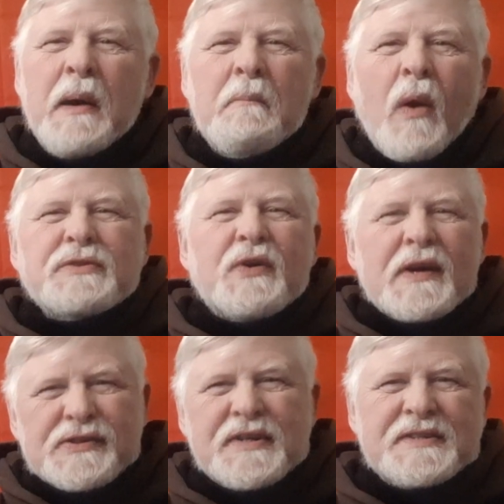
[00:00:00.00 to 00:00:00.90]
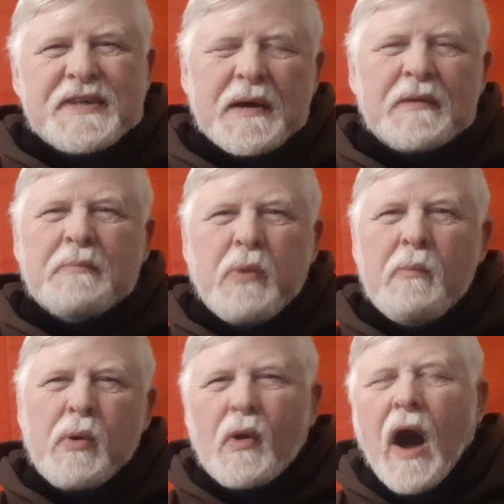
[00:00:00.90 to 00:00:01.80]
most Christians that poo
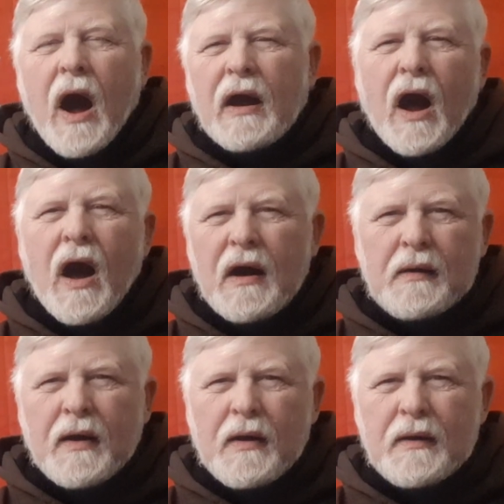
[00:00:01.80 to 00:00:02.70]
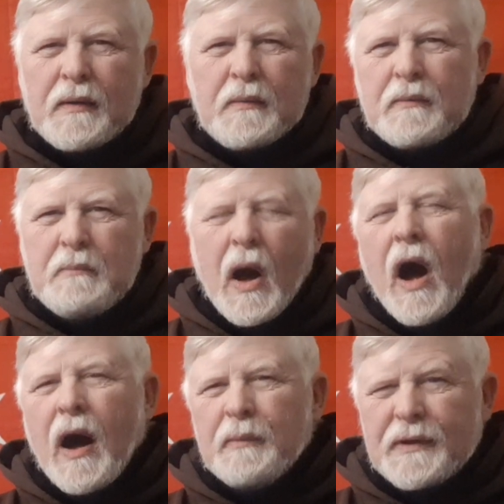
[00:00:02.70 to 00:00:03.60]
poo kaka uh,
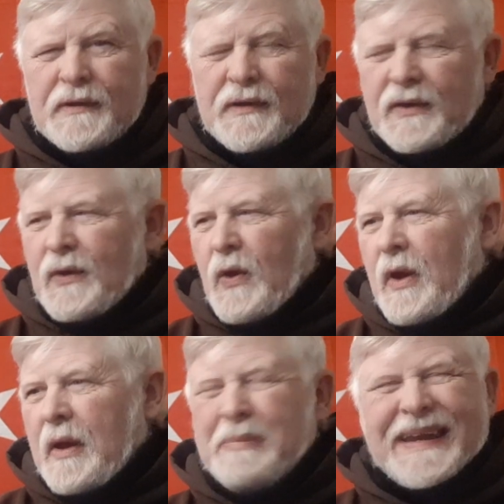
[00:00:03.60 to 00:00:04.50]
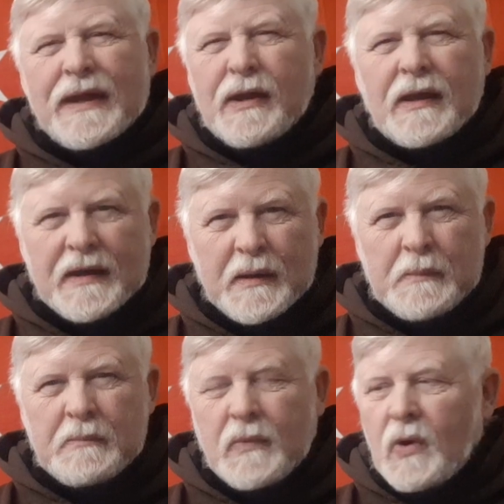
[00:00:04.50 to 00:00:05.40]
Muhammad and belittle
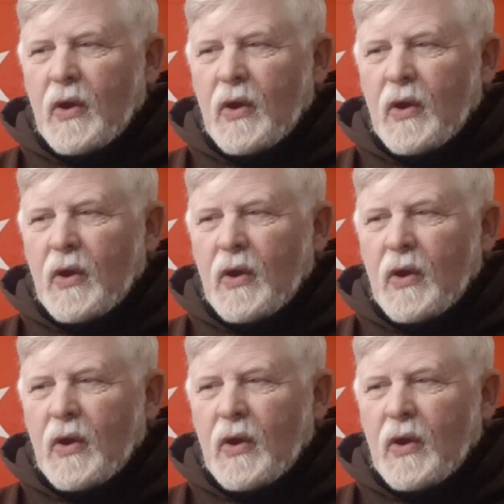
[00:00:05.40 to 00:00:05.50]
him,